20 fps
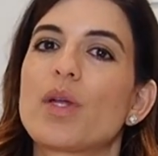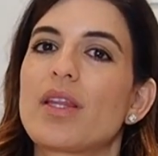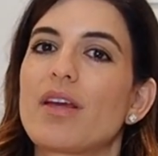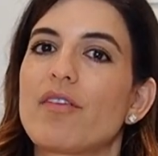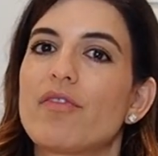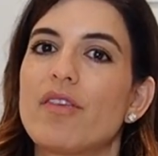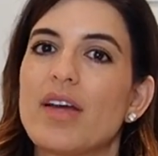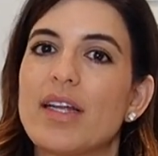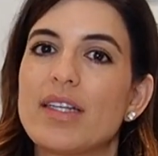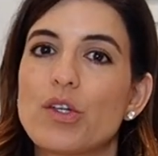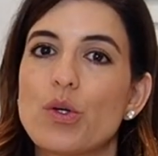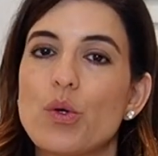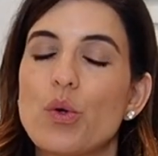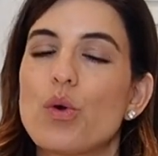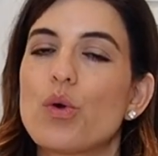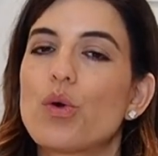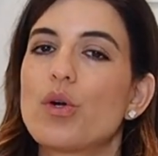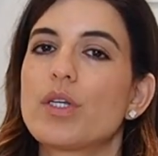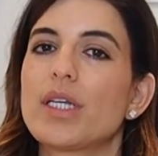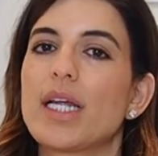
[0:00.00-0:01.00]
they're fed
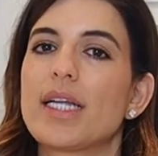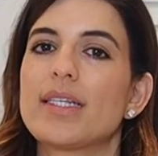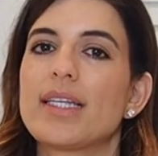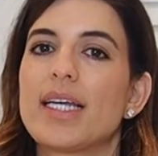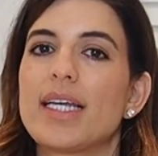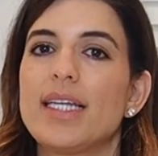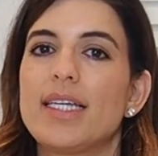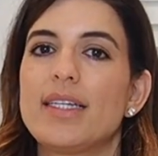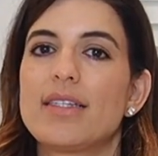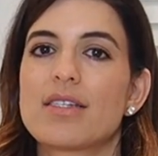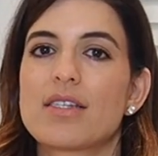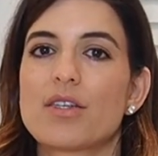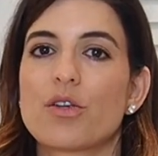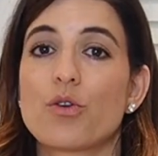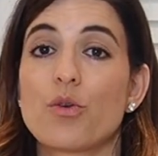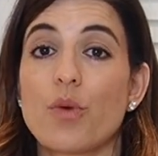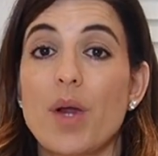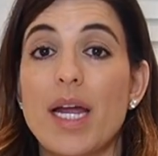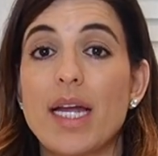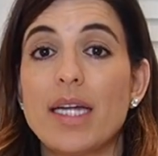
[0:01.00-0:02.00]
corn and they
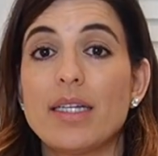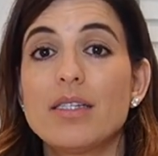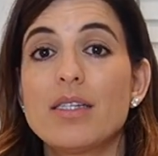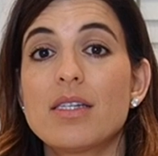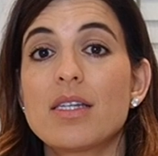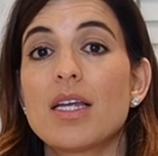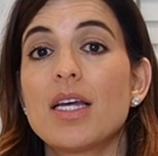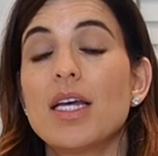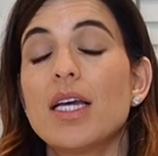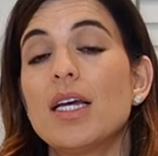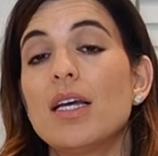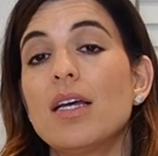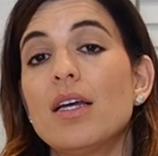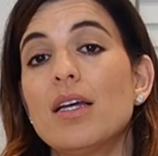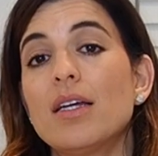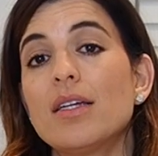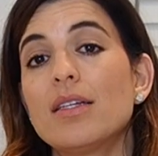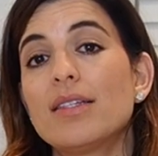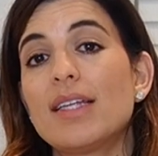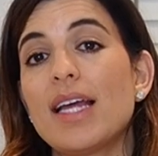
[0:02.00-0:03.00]
eat grains,
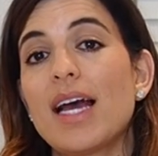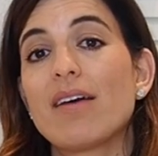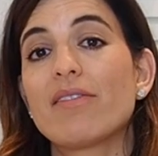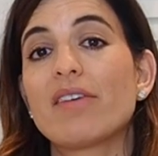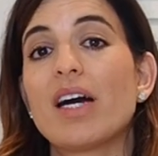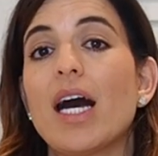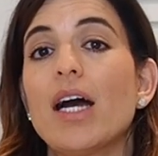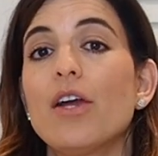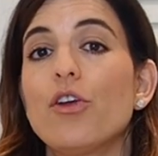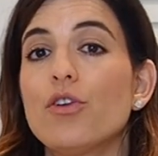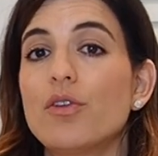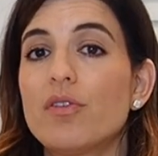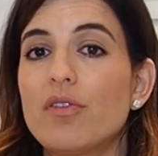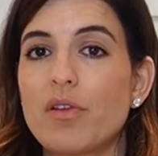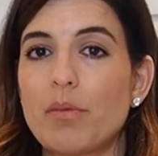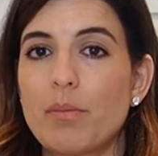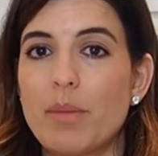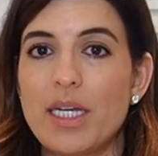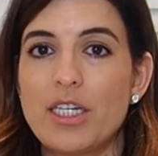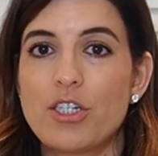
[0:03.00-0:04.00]
they have higher
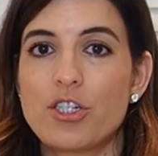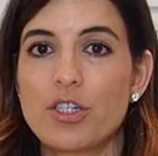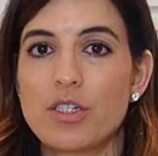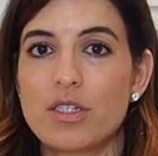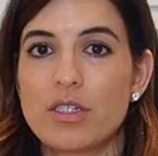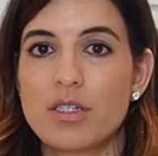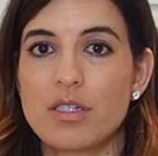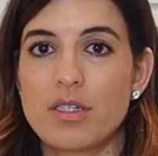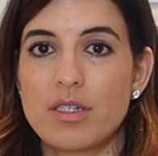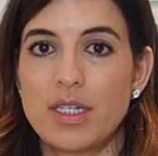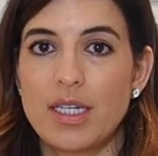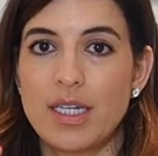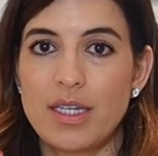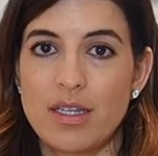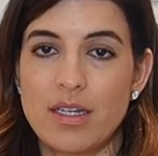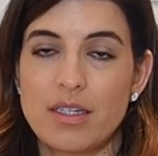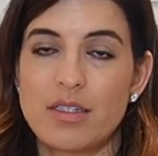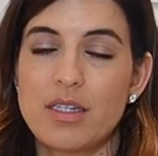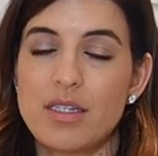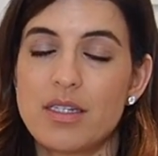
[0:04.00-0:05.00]
inflammations
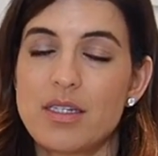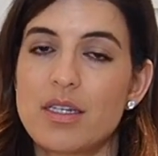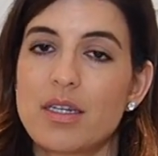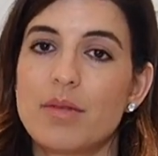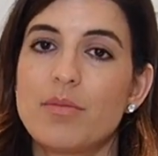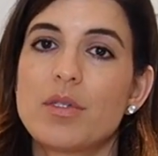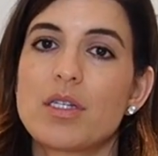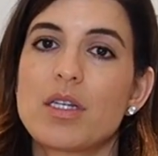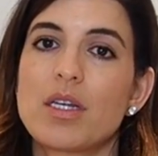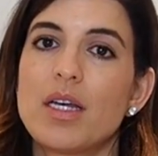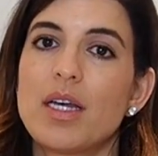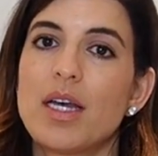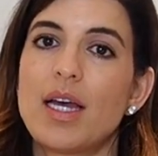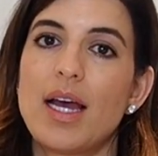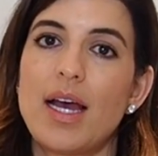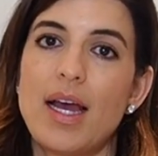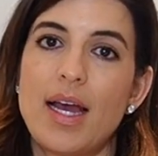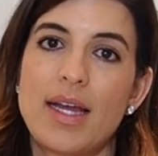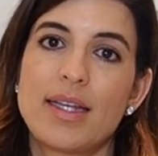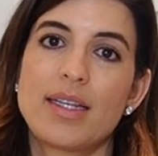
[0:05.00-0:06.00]
in their systems
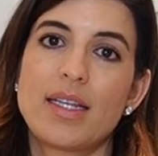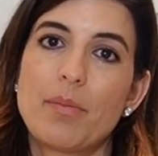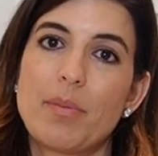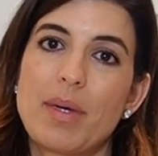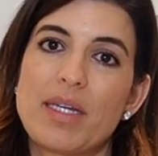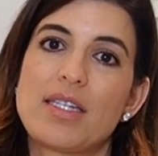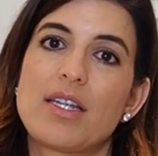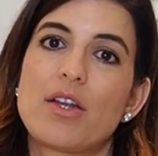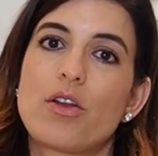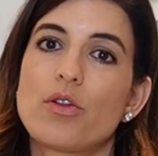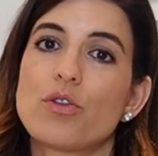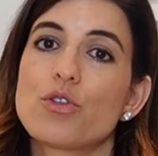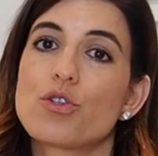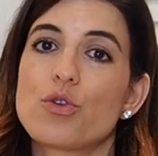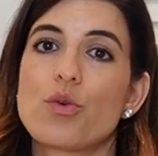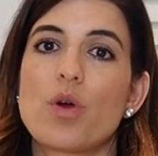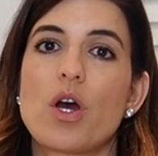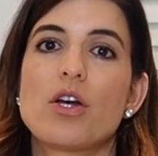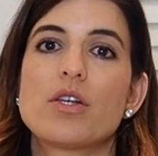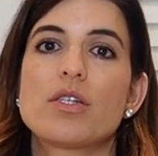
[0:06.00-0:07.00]
and they pass it on
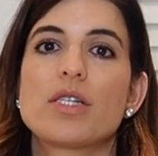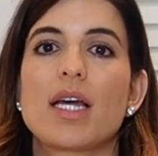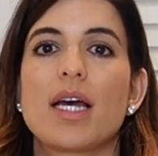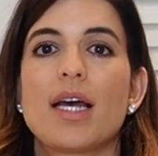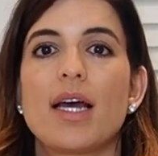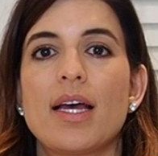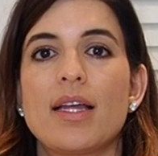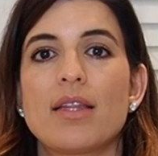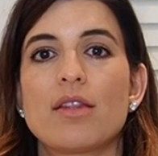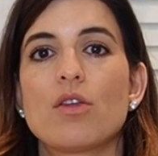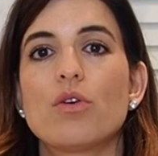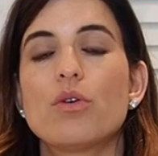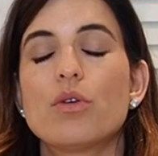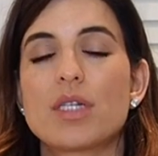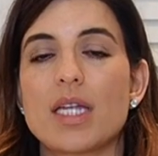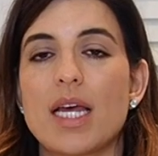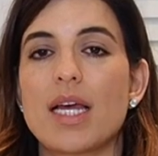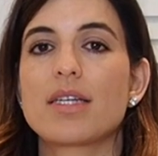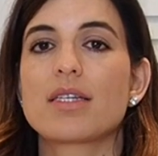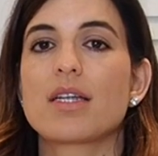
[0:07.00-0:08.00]
to us, and
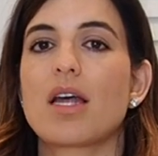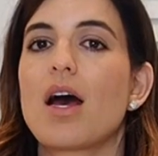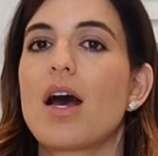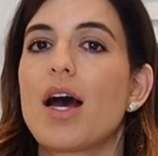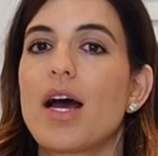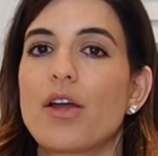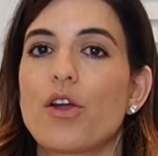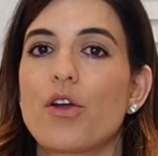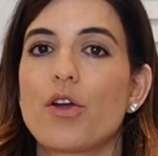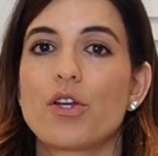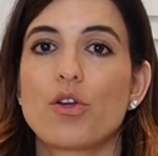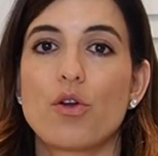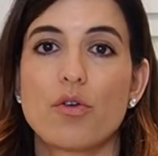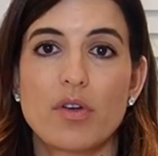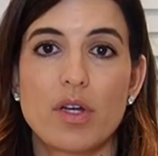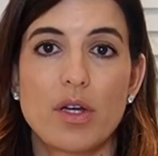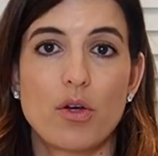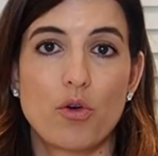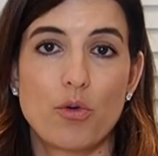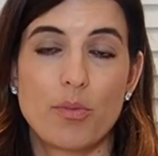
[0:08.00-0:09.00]
those eggs are higher in
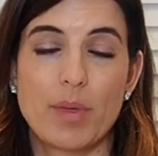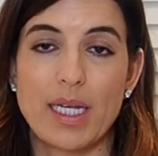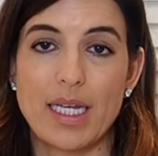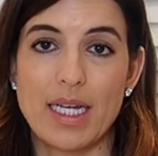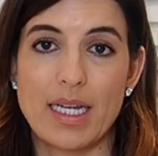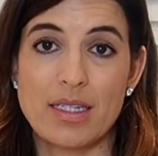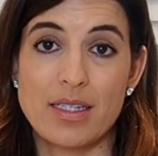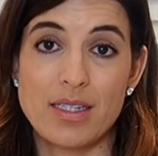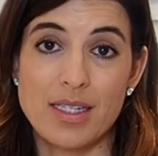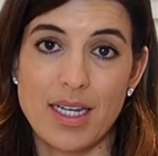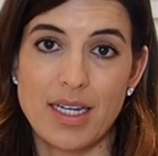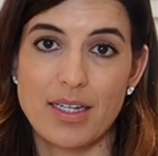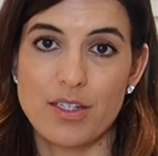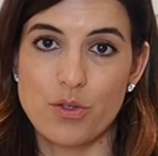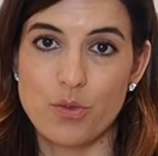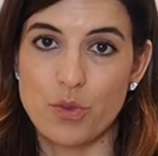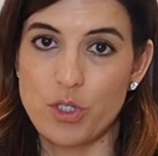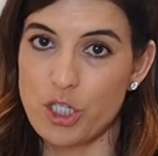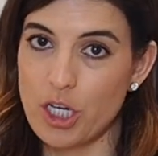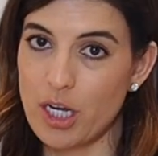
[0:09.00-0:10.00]

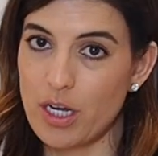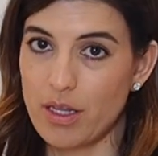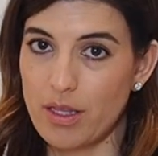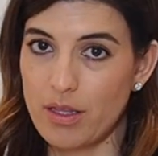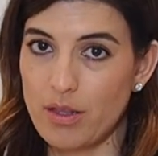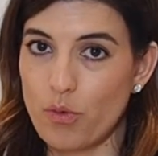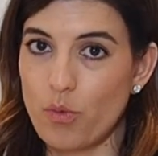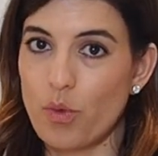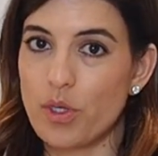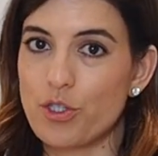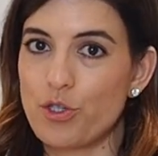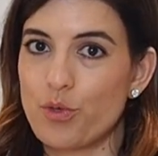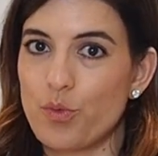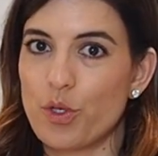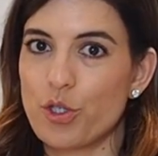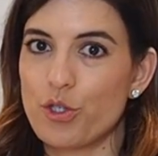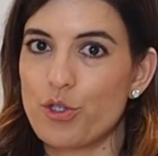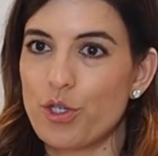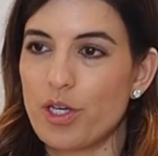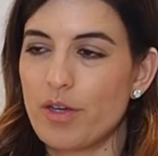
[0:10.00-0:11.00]
omega-6, which are the ones
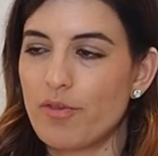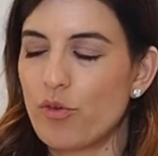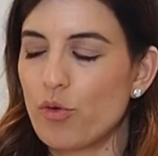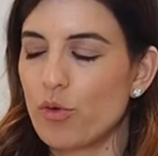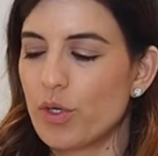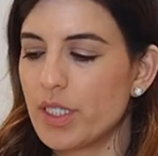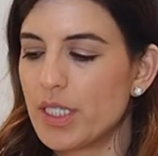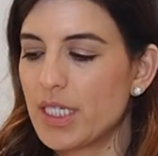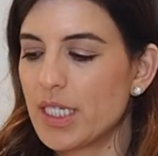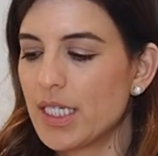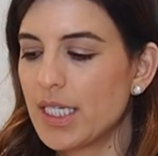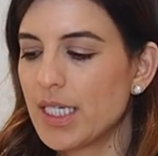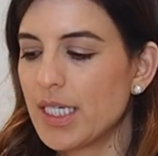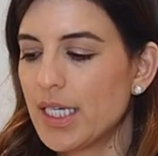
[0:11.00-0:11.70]
you want to avoid.